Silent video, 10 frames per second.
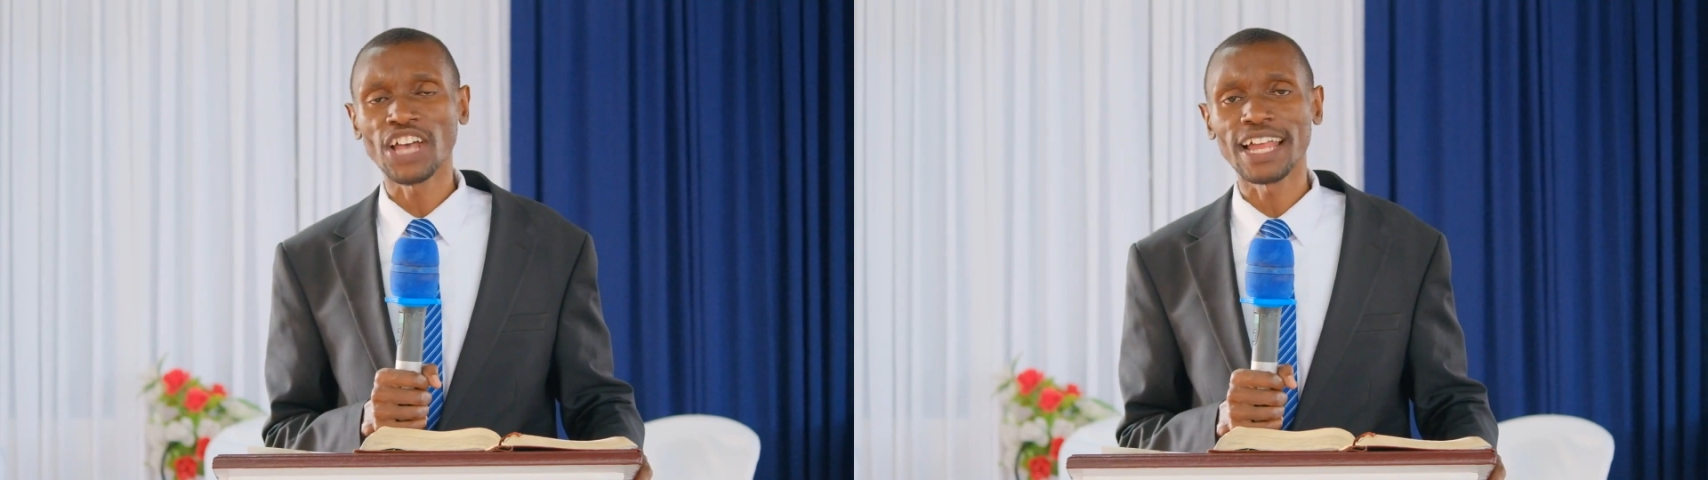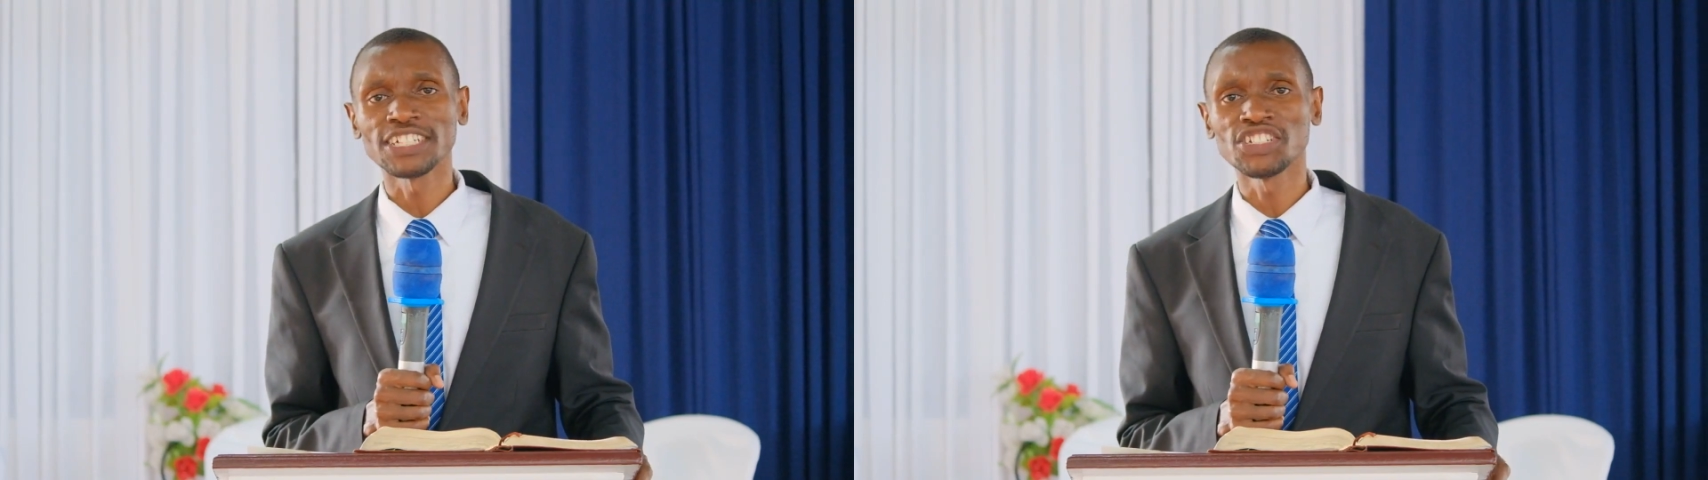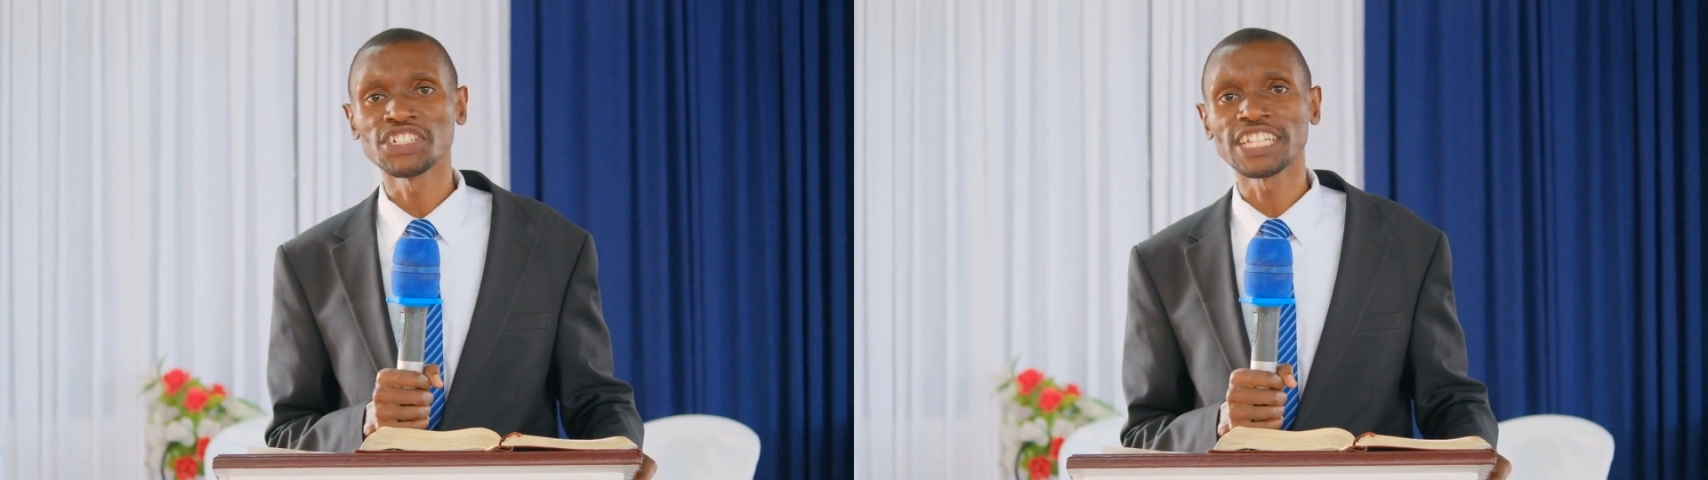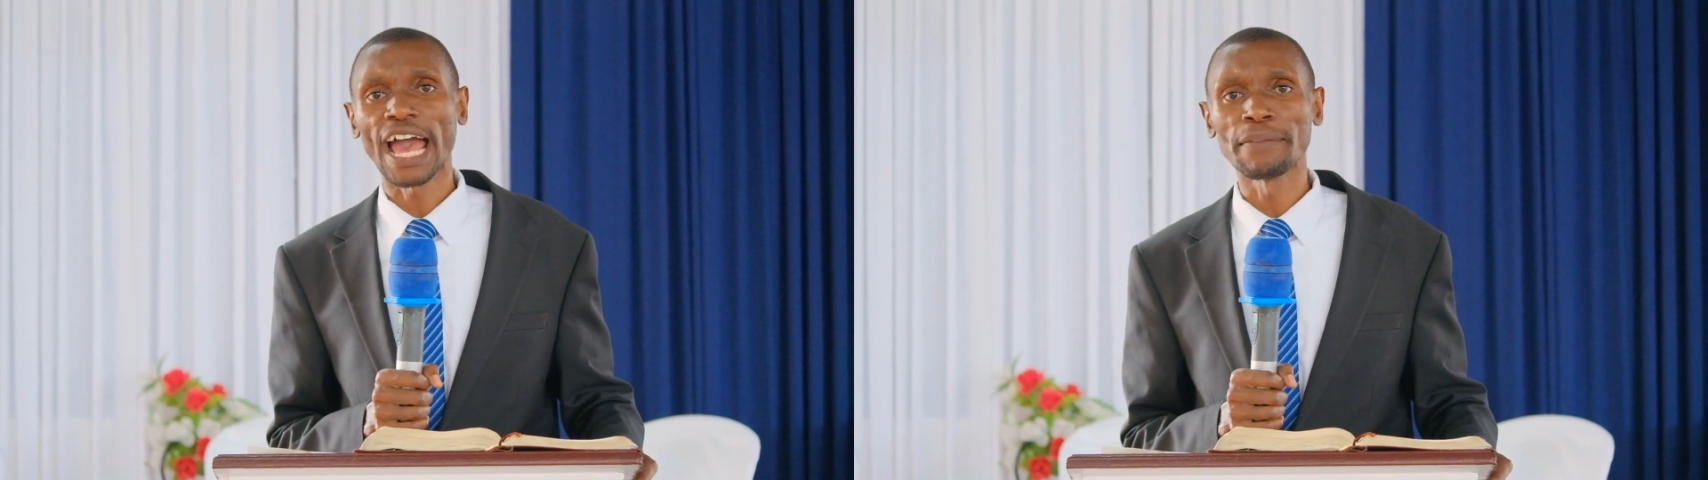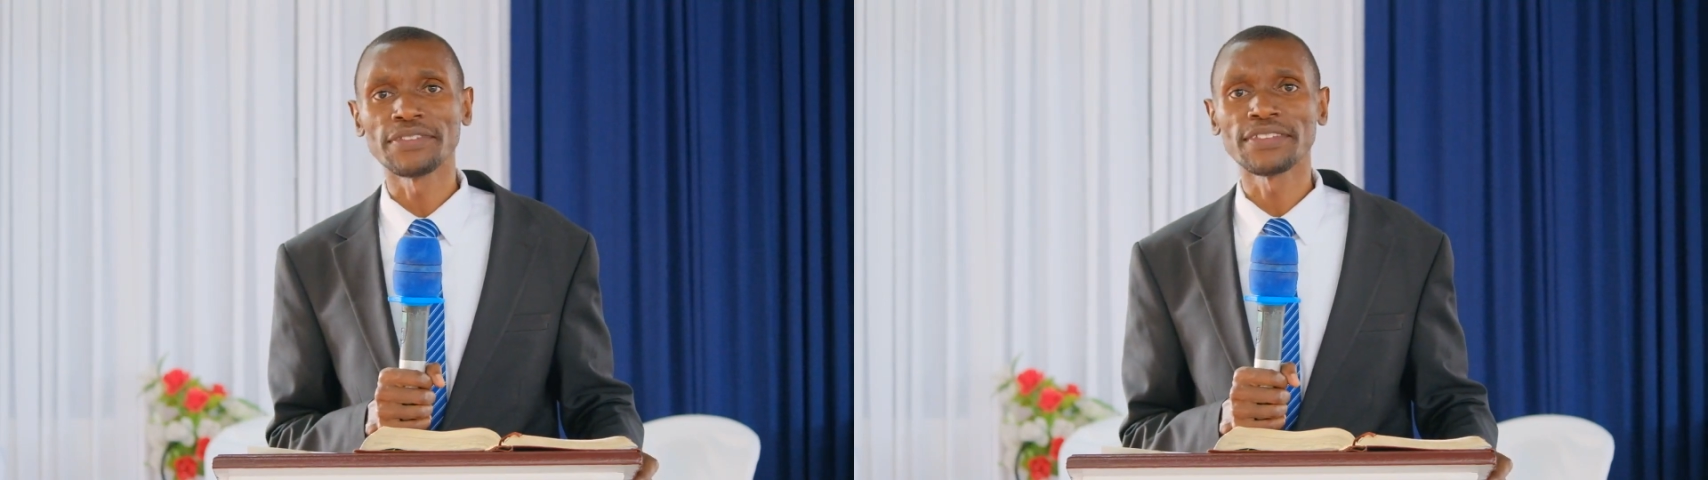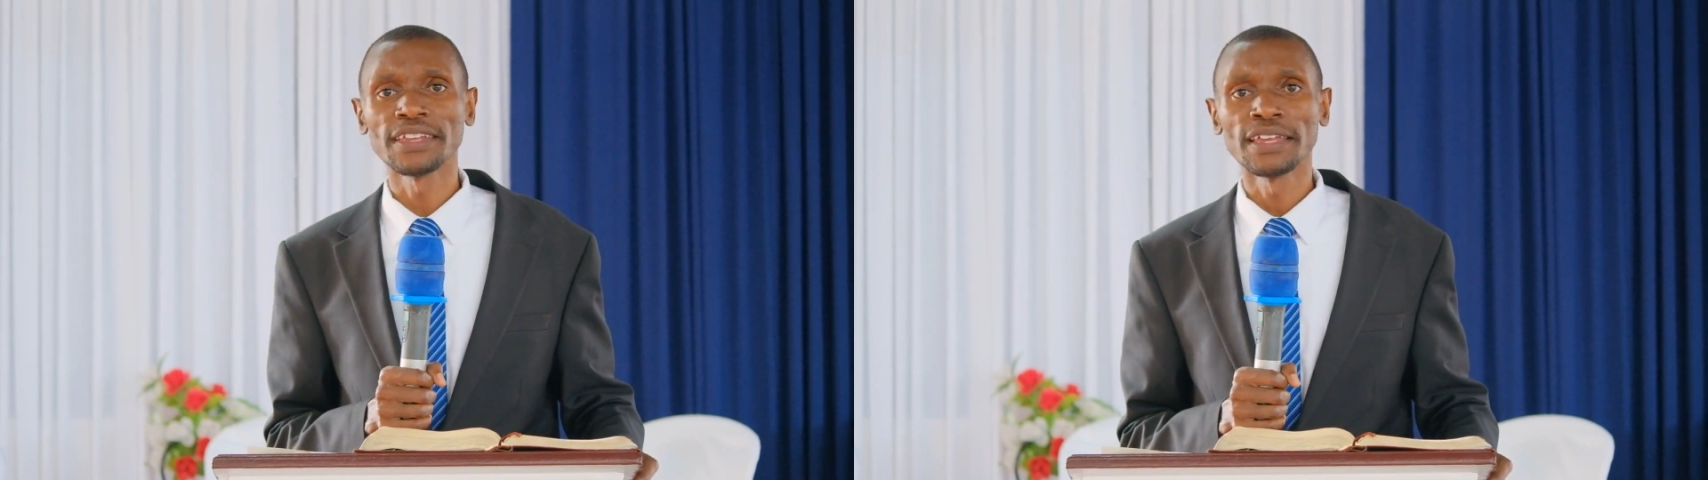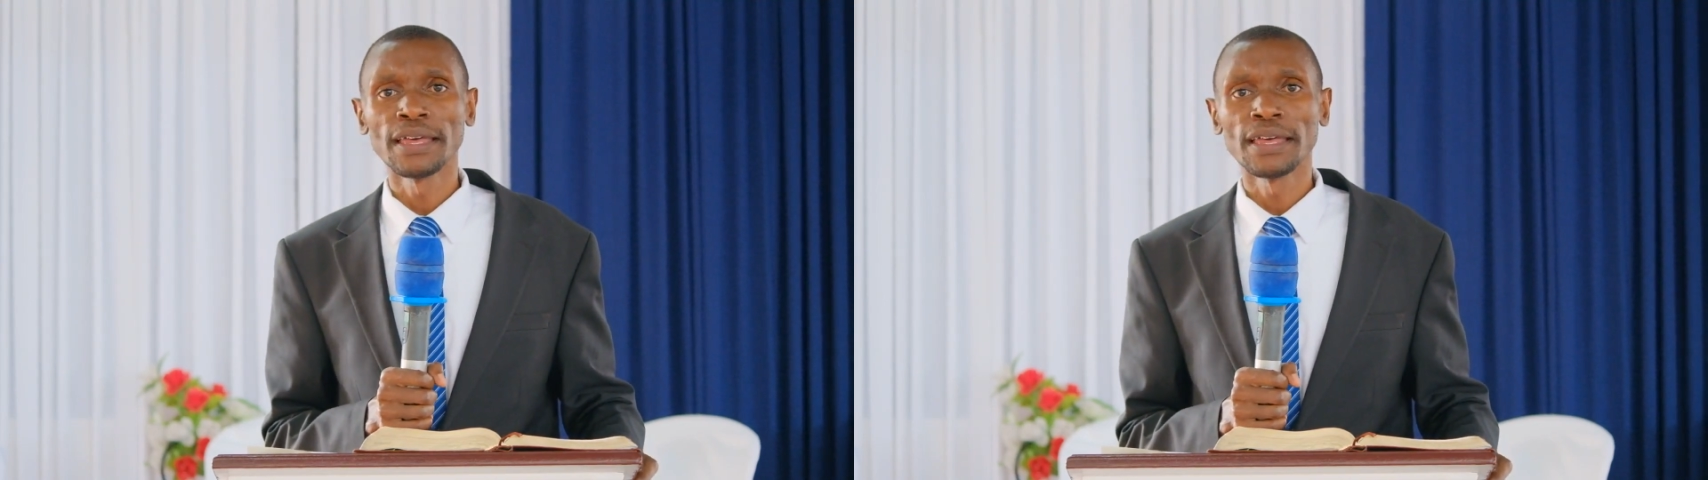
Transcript: challenging times